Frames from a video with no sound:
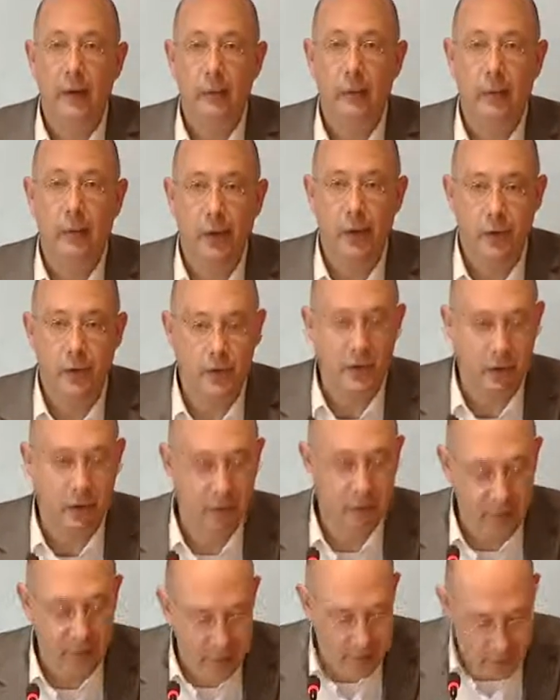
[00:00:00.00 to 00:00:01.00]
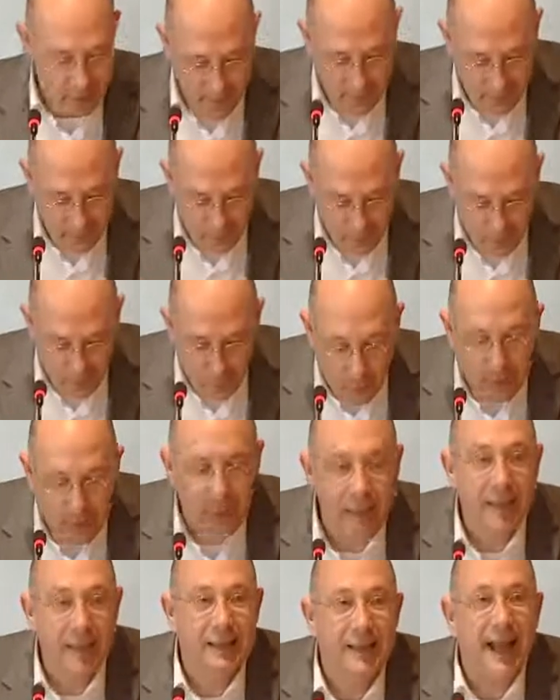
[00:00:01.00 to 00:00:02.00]
Because
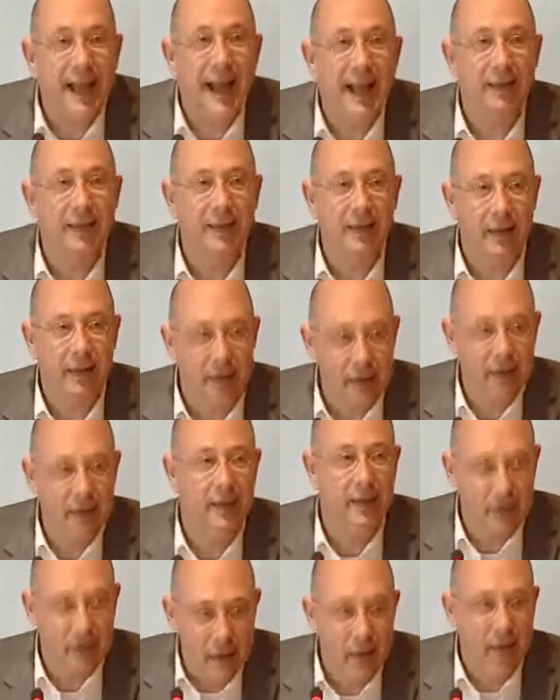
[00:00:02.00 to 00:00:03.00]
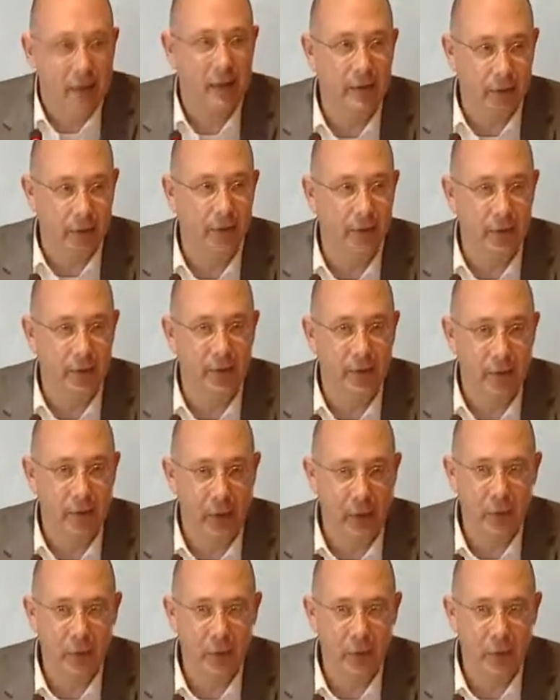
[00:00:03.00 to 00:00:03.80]
what is death is silent.